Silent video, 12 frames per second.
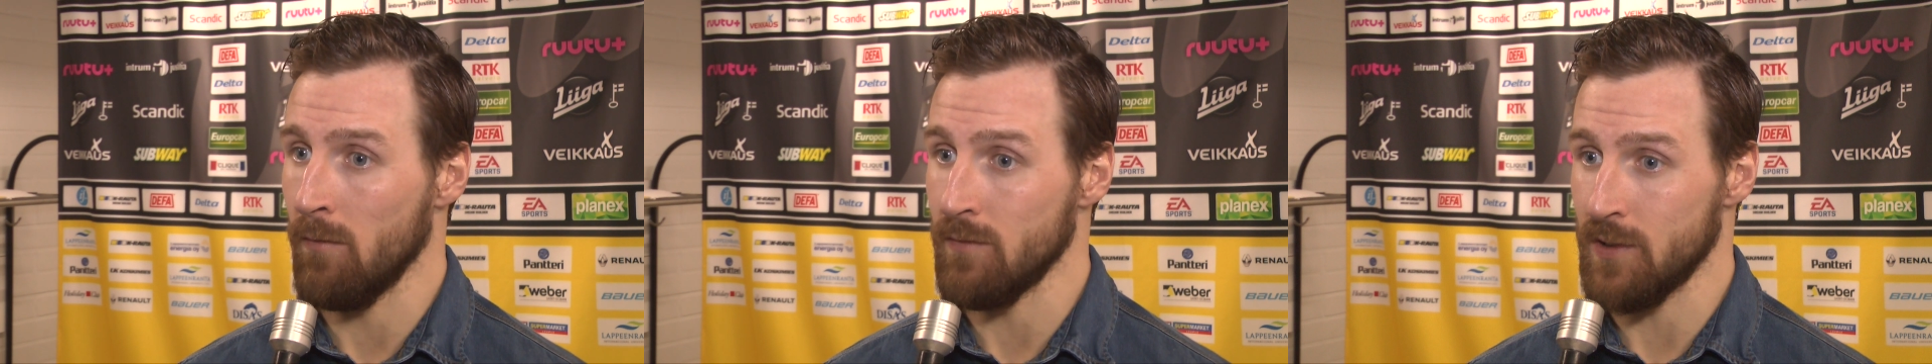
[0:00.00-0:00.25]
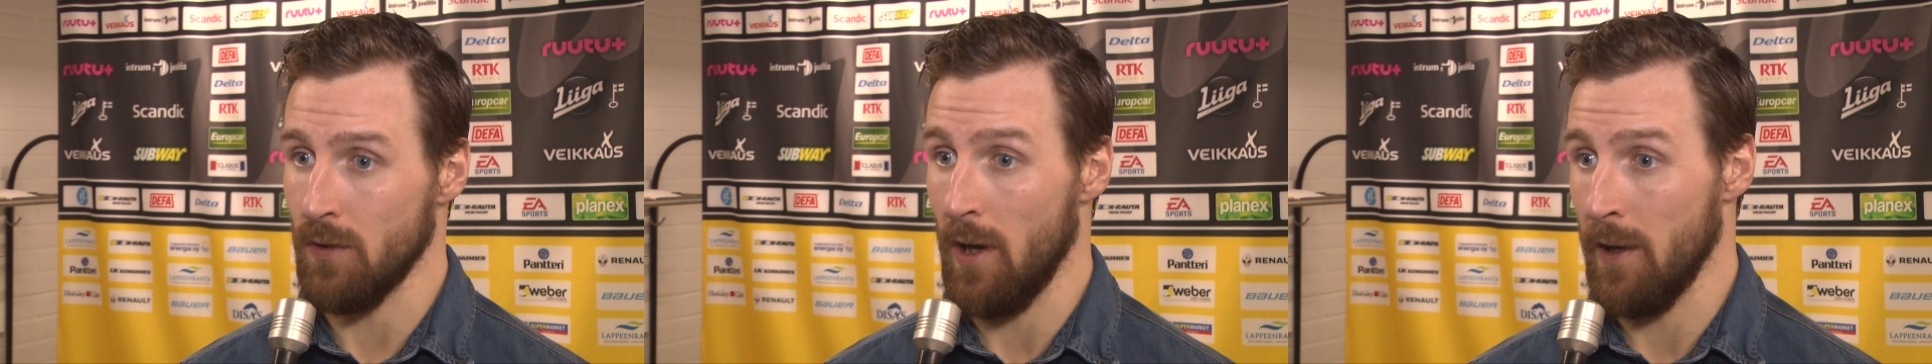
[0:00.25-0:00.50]

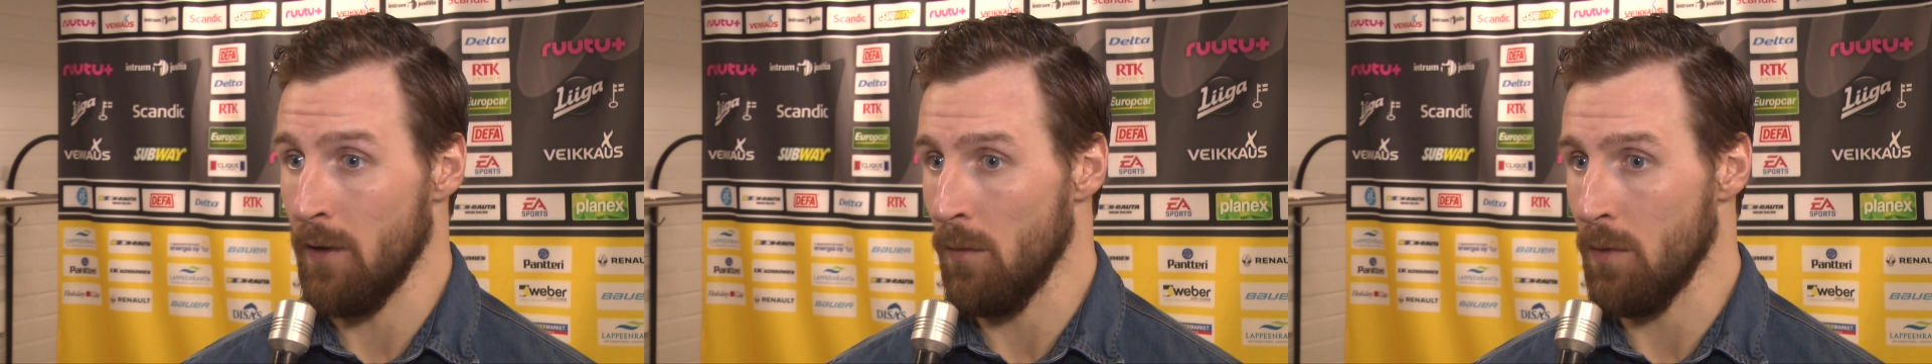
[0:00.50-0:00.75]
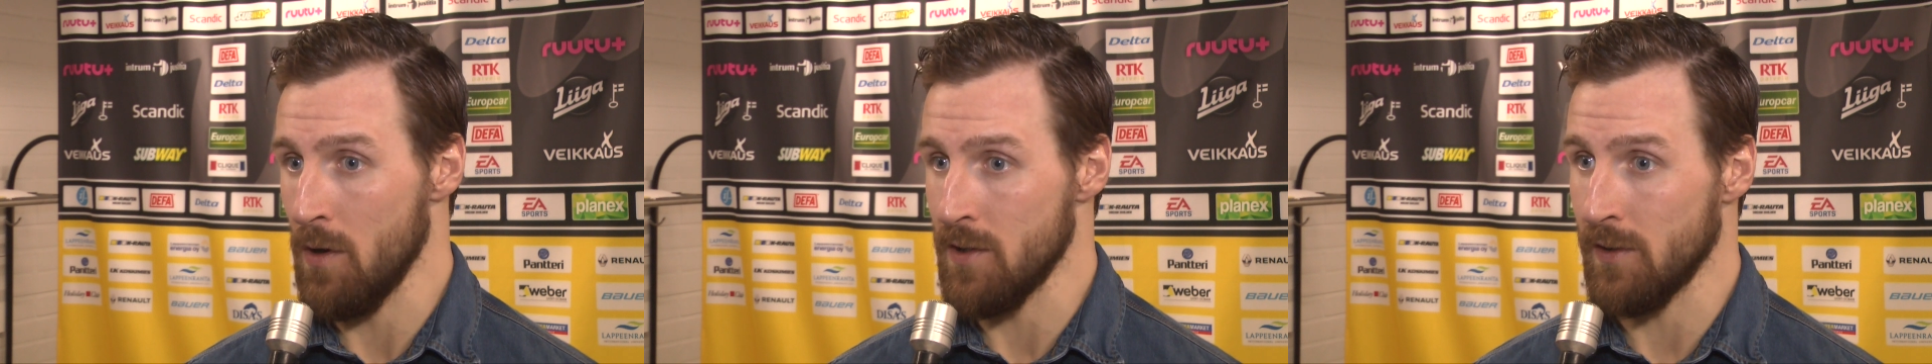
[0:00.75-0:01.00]
So I
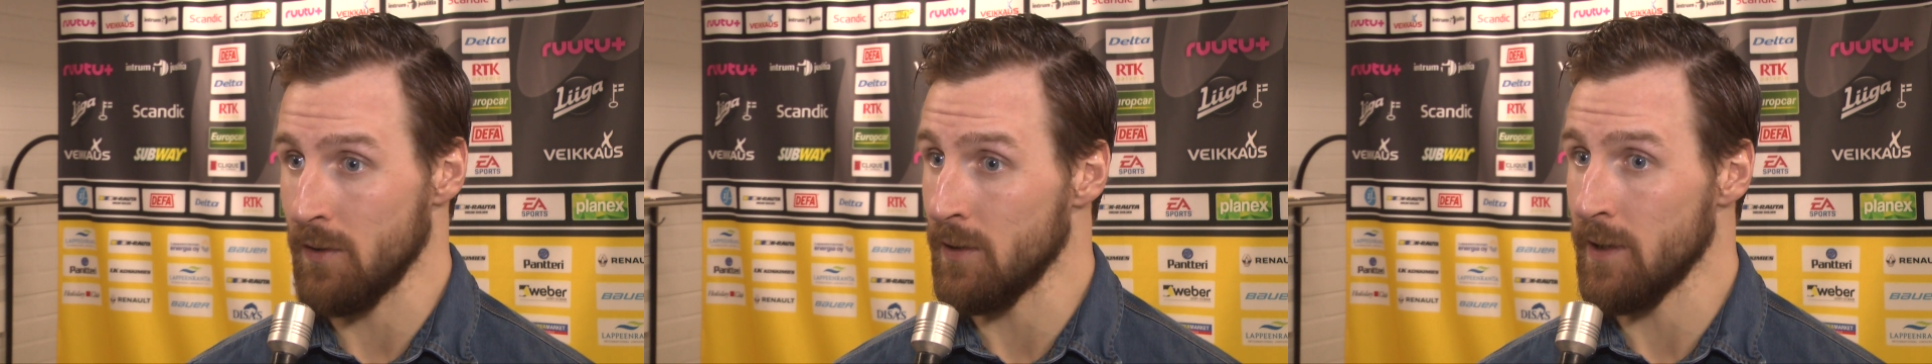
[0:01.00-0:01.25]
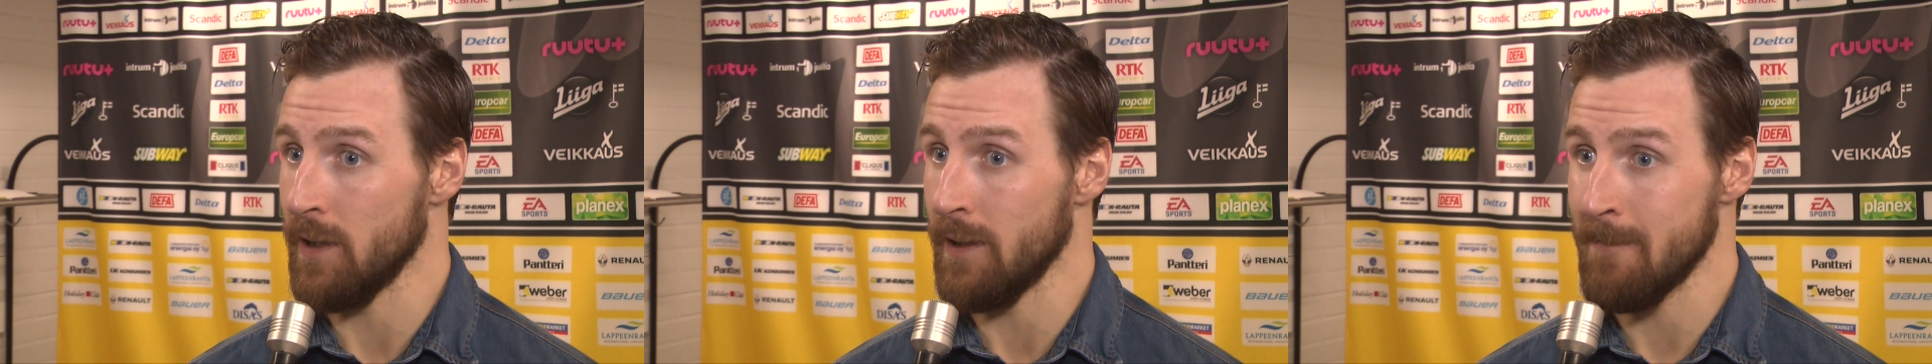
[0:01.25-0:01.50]
know
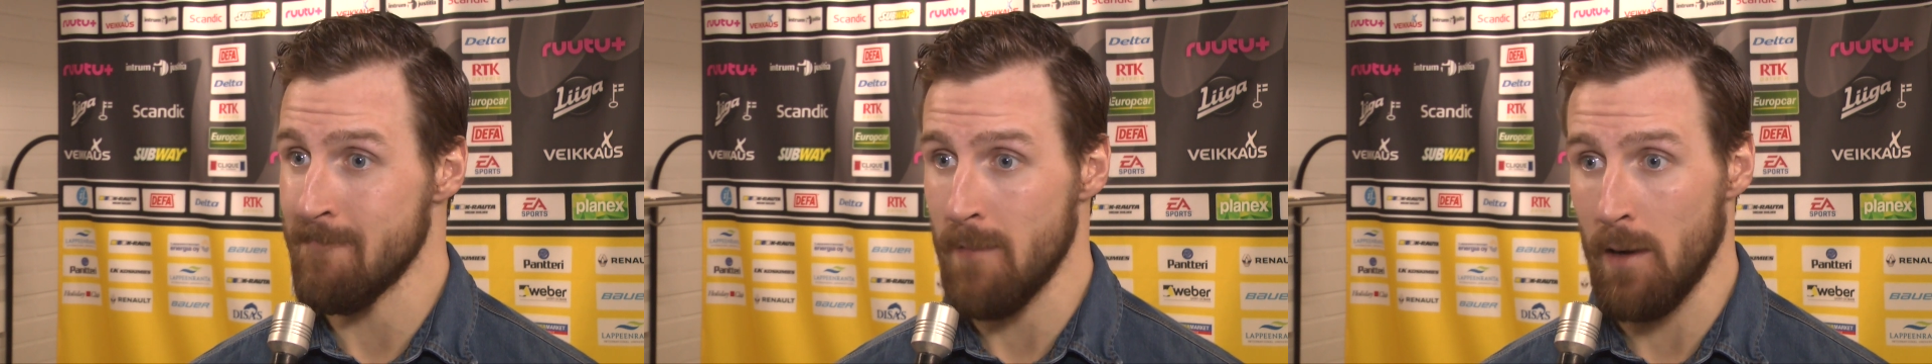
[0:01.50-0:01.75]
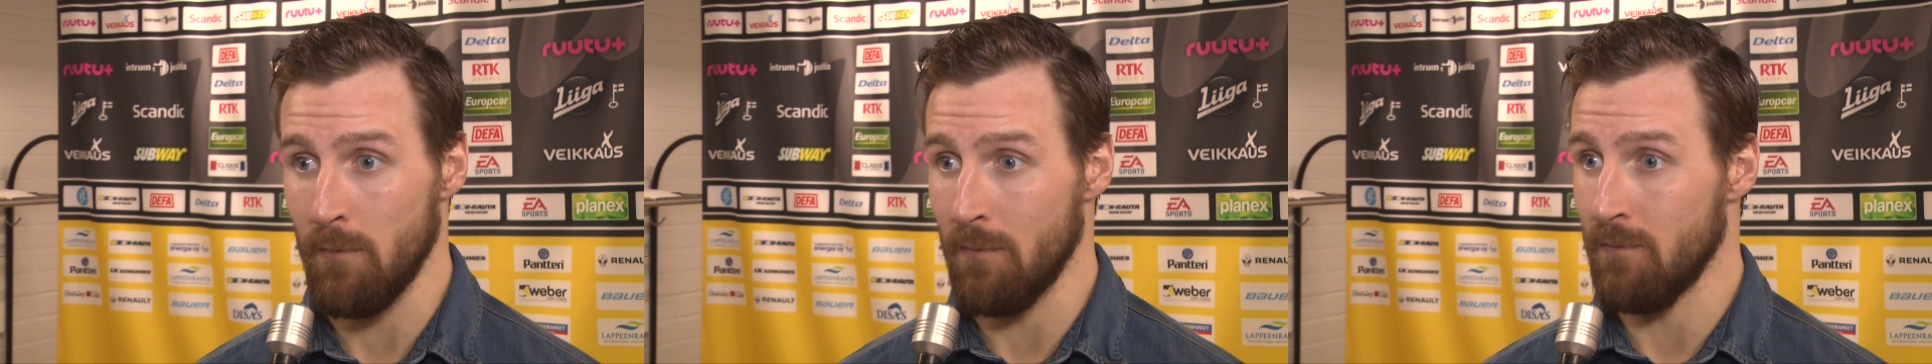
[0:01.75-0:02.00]
personally
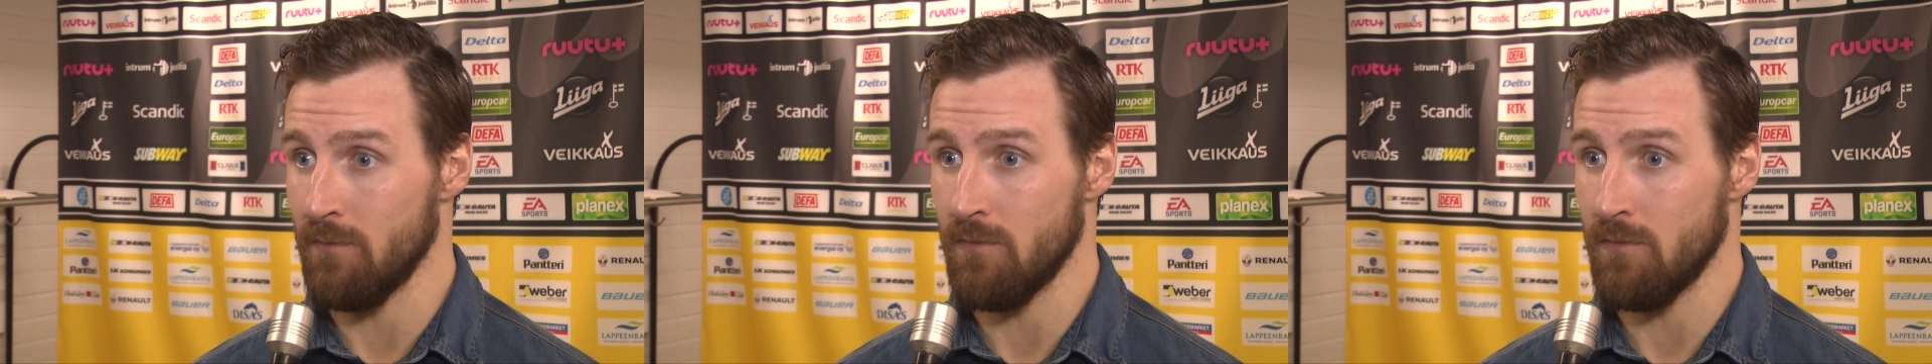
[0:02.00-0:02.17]
I'm